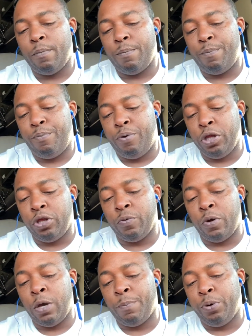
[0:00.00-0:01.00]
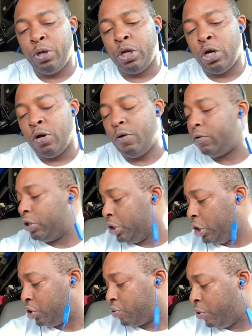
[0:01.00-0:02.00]
putting the
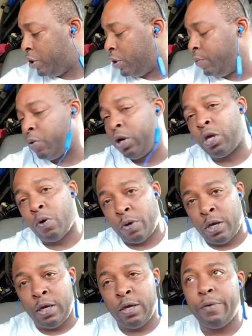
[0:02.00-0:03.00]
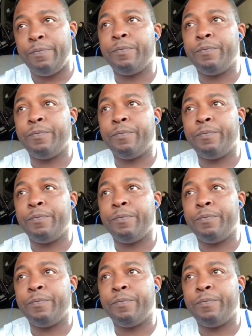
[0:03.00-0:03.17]
touchscreen radio in.